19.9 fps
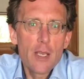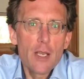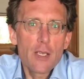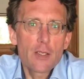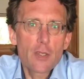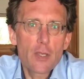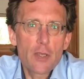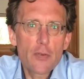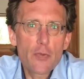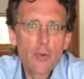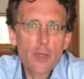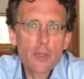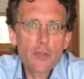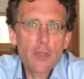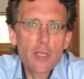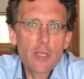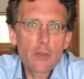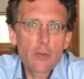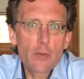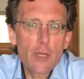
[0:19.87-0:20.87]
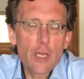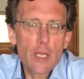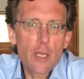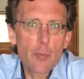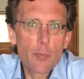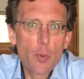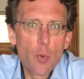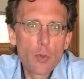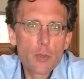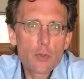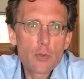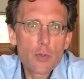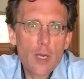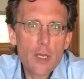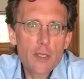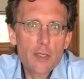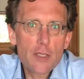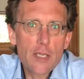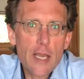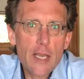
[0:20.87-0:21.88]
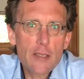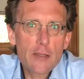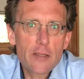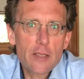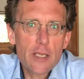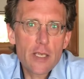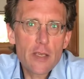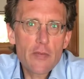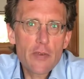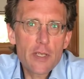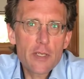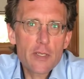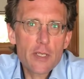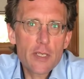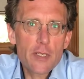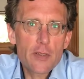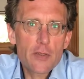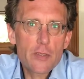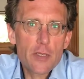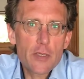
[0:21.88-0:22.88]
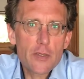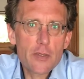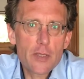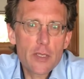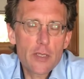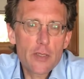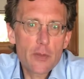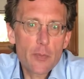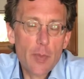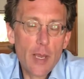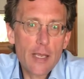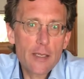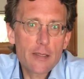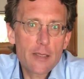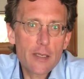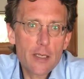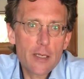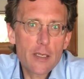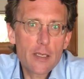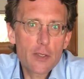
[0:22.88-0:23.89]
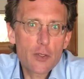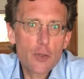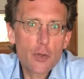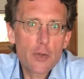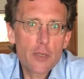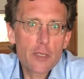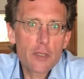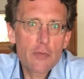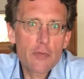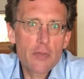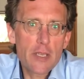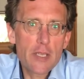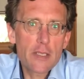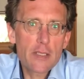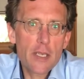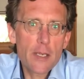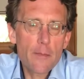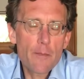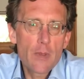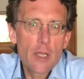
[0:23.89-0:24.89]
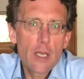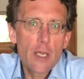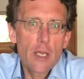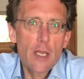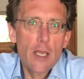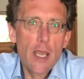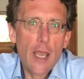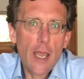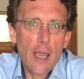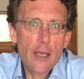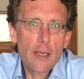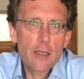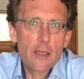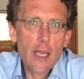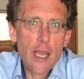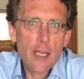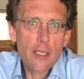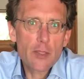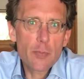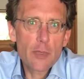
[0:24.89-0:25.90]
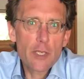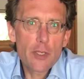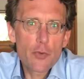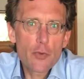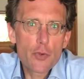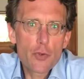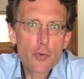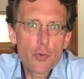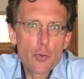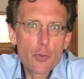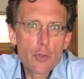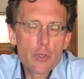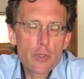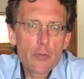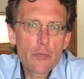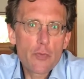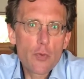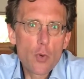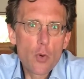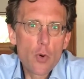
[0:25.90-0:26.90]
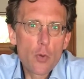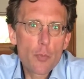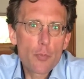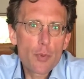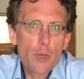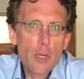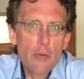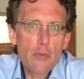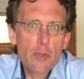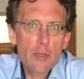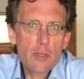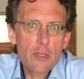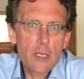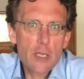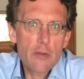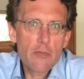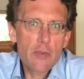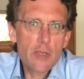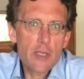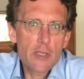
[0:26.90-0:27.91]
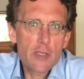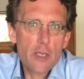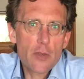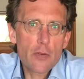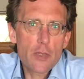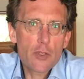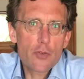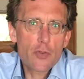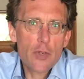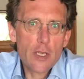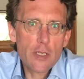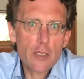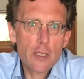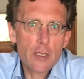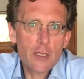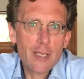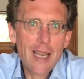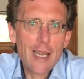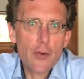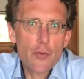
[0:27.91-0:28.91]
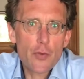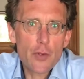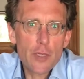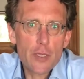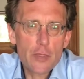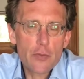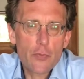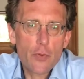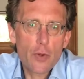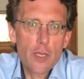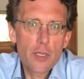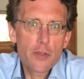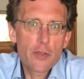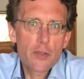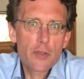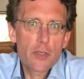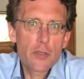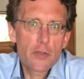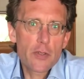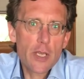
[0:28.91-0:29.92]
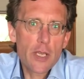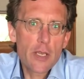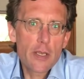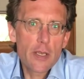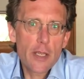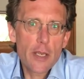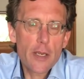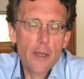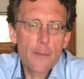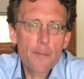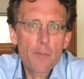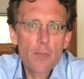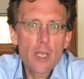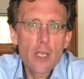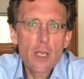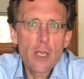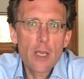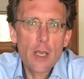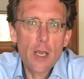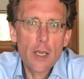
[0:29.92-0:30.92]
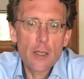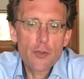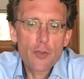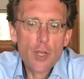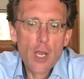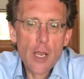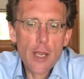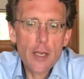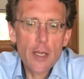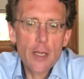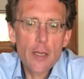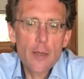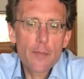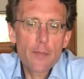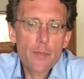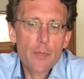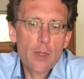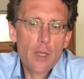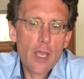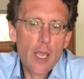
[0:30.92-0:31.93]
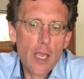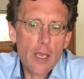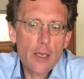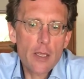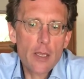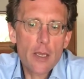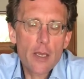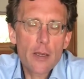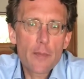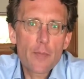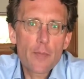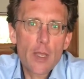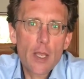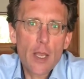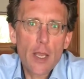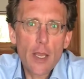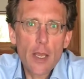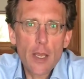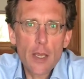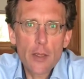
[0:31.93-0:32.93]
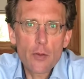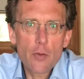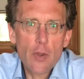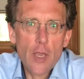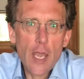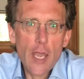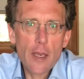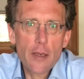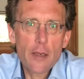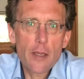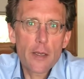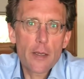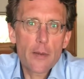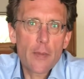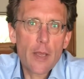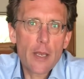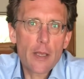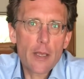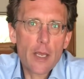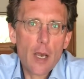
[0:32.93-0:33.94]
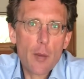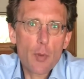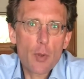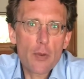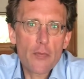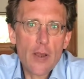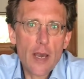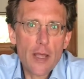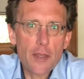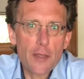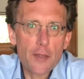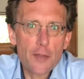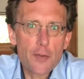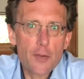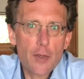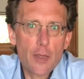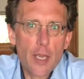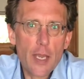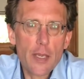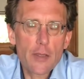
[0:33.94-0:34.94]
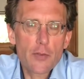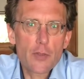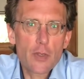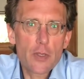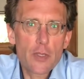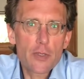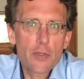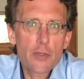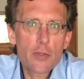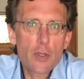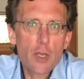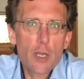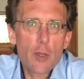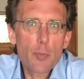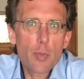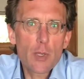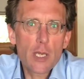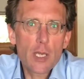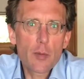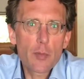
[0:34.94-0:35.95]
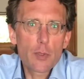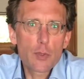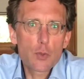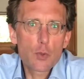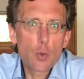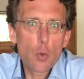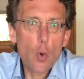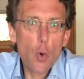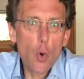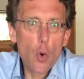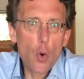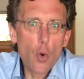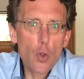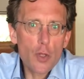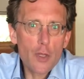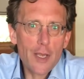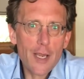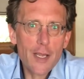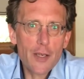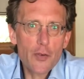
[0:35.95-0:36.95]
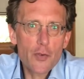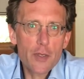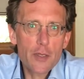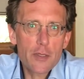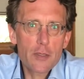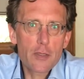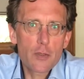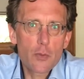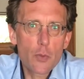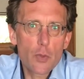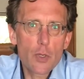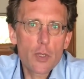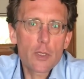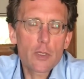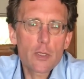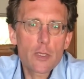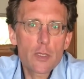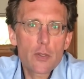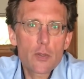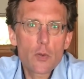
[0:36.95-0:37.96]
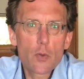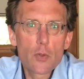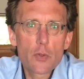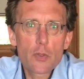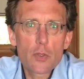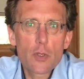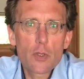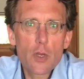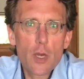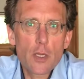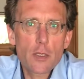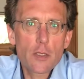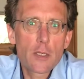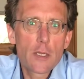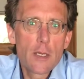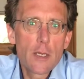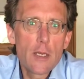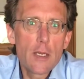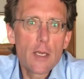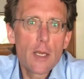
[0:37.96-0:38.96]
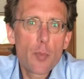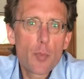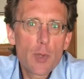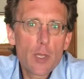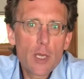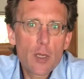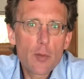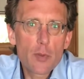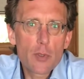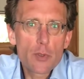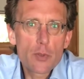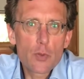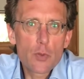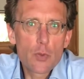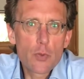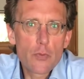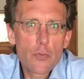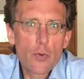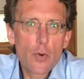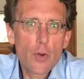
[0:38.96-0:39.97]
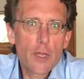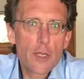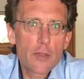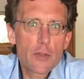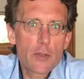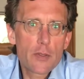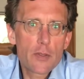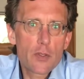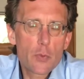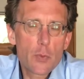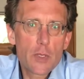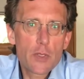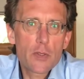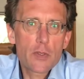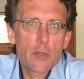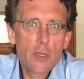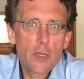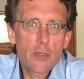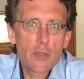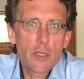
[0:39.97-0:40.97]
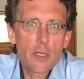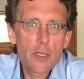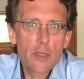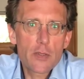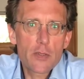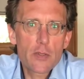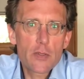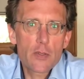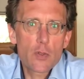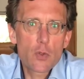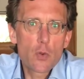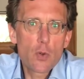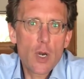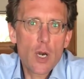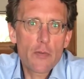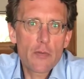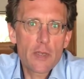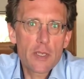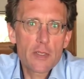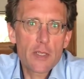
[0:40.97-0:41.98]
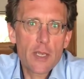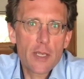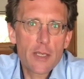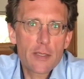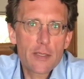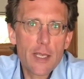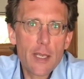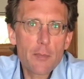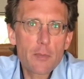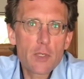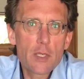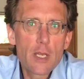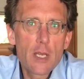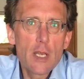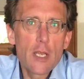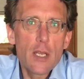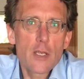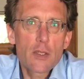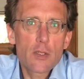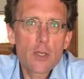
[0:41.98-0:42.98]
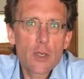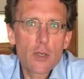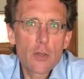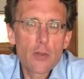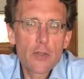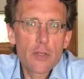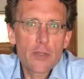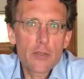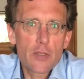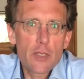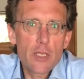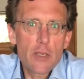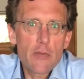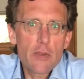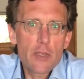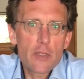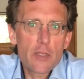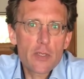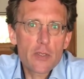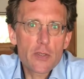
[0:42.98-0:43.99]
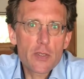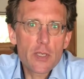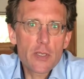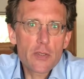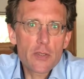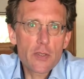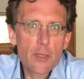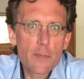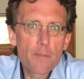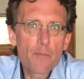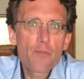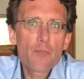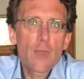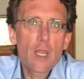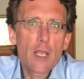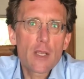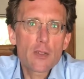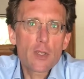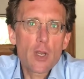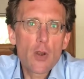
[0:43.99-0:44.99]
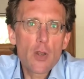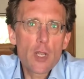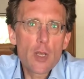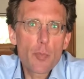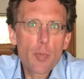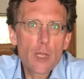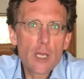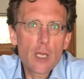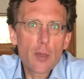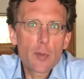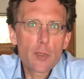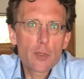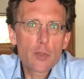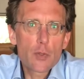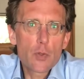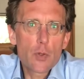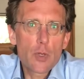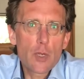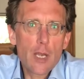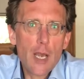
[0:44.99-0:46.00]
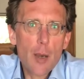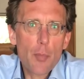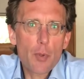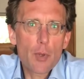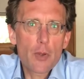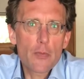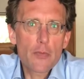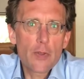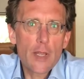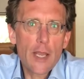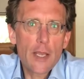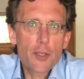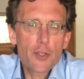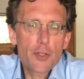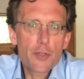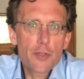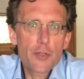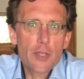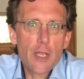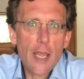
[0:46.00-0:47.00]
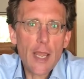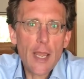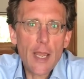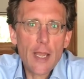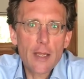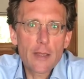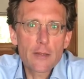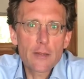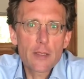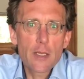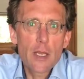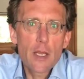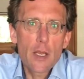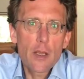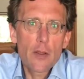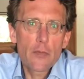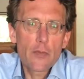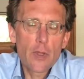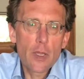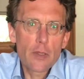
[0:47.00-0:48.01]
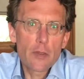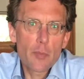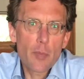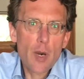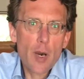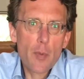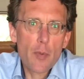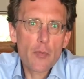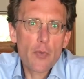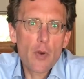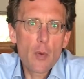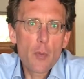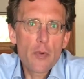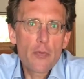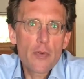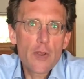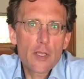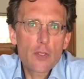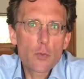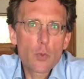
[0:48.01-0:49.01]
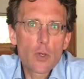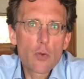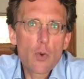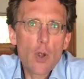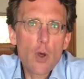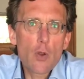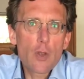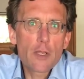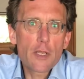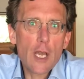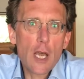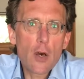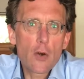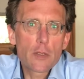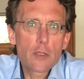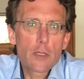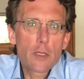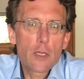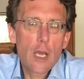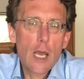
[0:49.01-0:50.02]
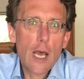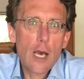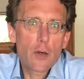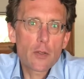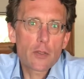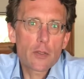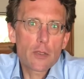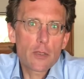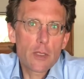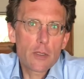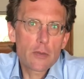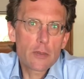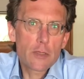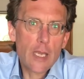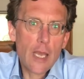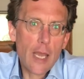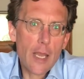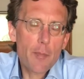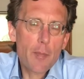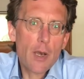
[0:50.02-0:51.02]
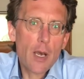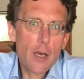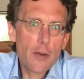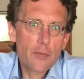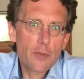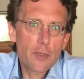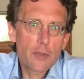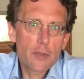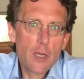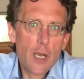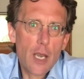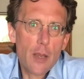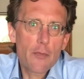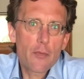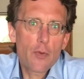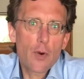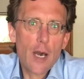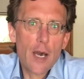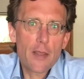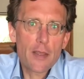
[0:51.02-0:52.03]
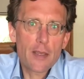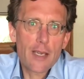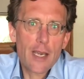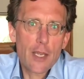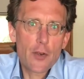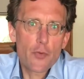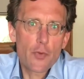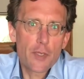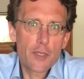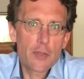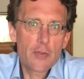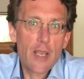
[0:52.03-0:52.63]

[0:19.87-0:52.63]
So the first thing really important to understand is the e-visa is, is, is basically a tourist visa and it has been introduced for previously visa restricted countries, for instance, India, uh, China, Kenya, uh, Uganda, and a couple of others. Okay, so this is not applicable to all countries in the world, and it's also not applicable to, for instance, Swiss citizens who are visa exempt. So this e-visa system is only applicable to a couple of nations, and the Department of Home Affairs will roll it out out time after time for other countries.